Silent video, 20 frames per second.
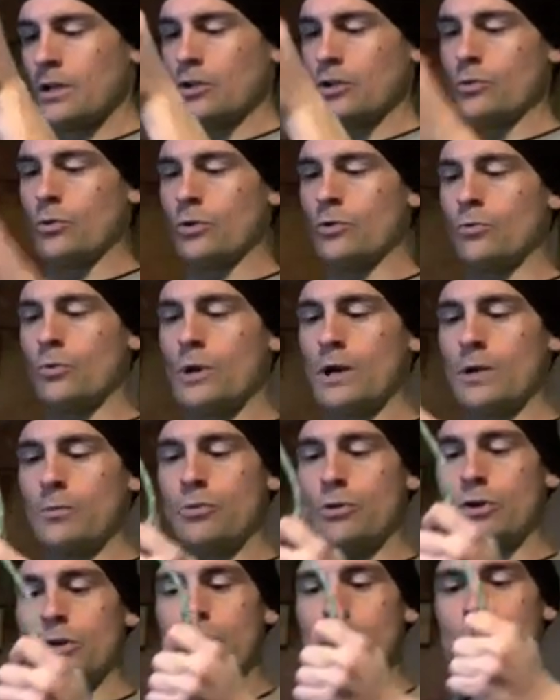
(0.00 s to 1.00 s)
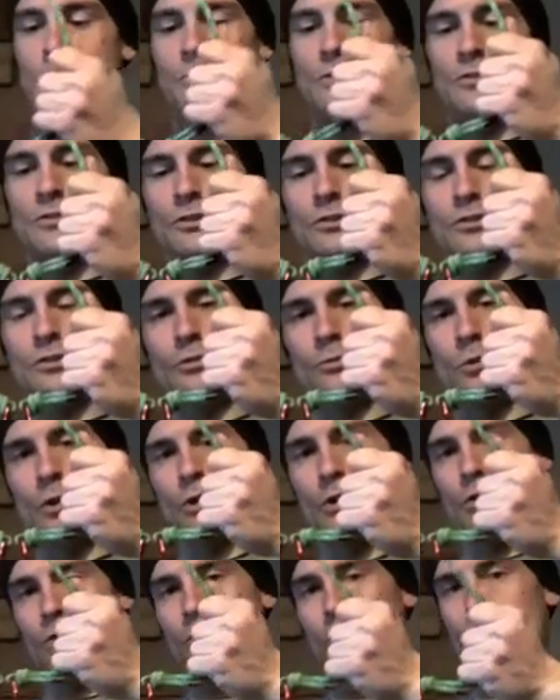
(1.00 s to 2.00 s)
You wouldn't want to put it in a position where
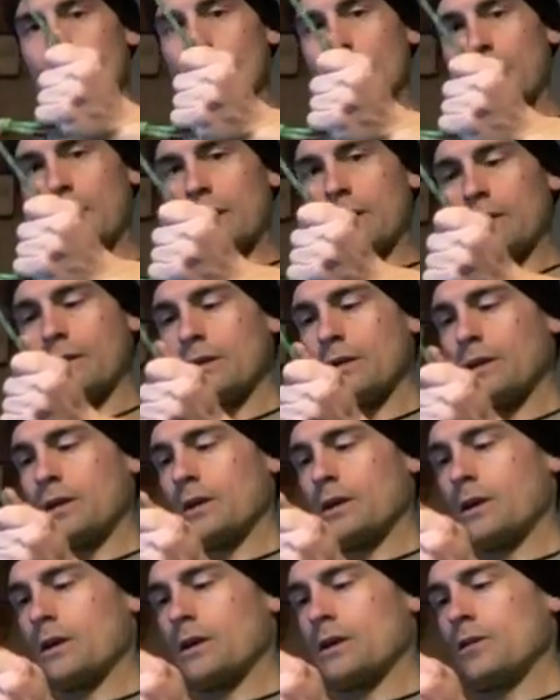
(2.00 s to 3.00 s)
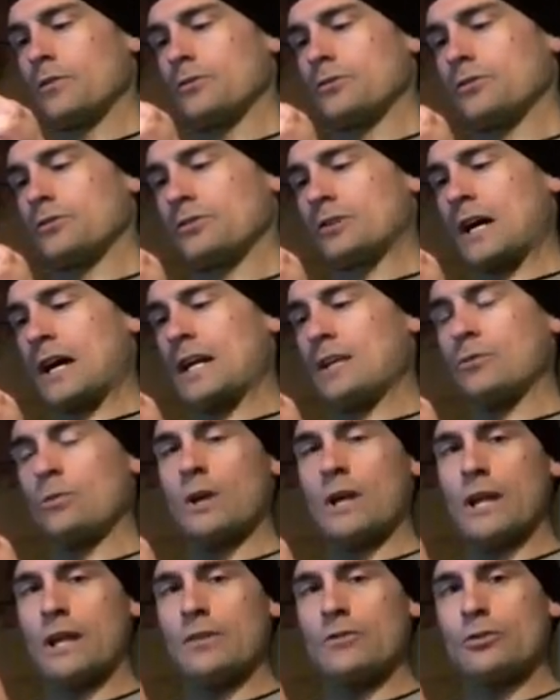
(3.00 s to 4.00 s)
you're loading it
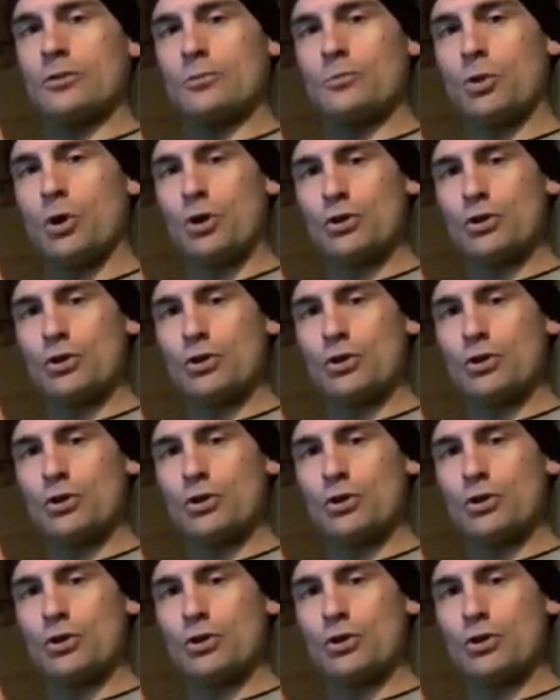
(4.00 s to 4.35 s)
sideways or